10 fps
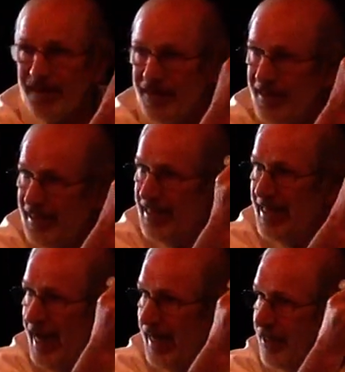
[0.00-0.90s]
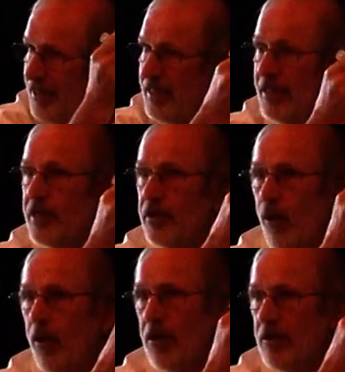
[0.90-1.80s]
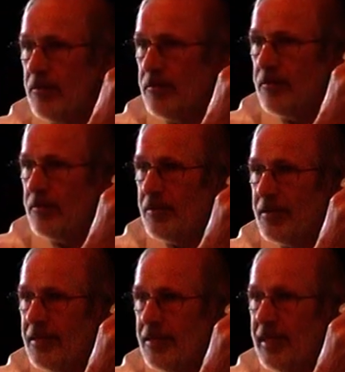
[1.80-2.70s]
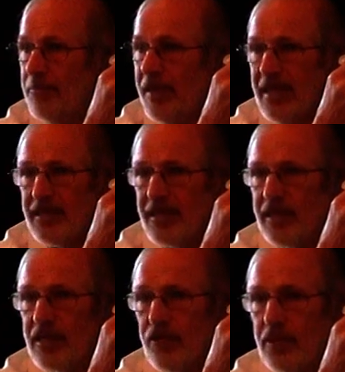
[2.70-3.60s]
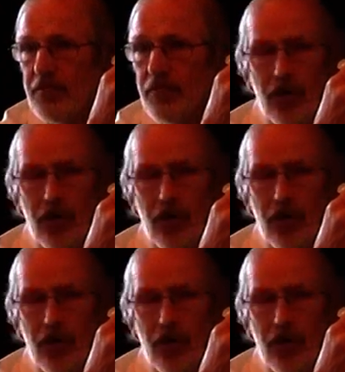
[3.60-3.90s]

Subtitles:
fat in the egg, in the yolk, it means that at a certain